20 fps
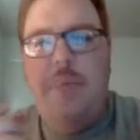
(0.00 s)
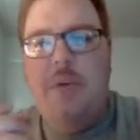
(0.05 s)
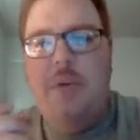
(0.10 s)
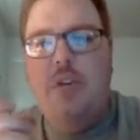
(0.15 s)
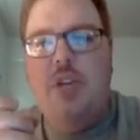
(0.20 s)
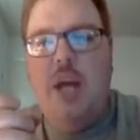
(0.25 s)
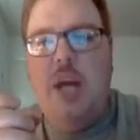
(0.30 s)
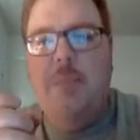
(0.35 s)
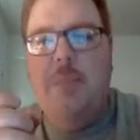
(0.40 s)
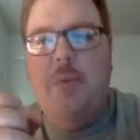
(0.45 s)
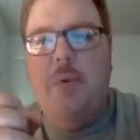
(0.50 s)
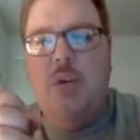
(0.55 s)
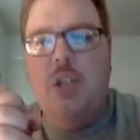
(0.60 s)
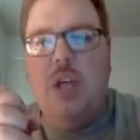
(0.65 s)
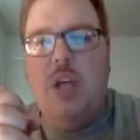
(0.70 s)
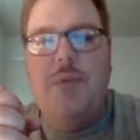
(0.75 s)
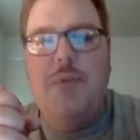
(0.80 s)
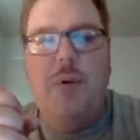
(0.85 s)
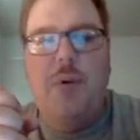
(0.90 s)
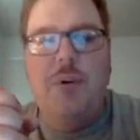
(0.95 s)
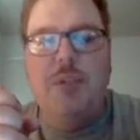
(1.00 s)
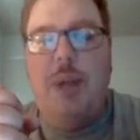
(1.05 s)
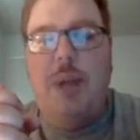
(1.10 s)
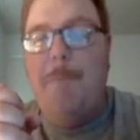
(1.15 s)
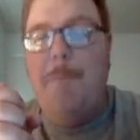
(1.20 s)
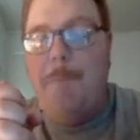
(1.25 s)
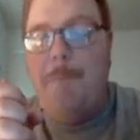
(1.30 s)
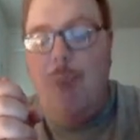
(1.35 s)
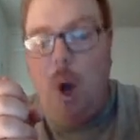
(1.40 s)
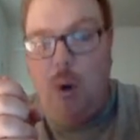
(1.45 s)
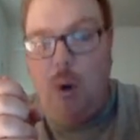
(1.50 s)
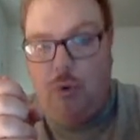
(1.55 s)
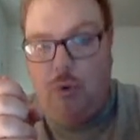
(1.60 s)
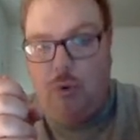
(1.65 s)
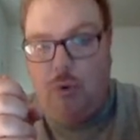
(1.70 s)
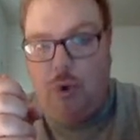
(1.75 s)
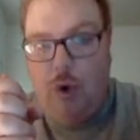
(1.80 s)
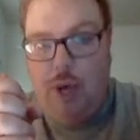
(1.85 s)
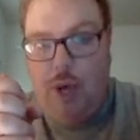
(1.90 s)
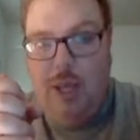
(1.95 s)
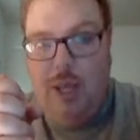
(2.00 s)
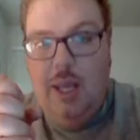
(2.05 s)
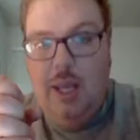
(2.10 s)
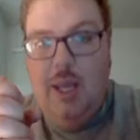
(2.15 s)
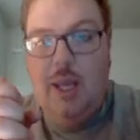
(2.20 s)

these chapters are focused on Baldroy.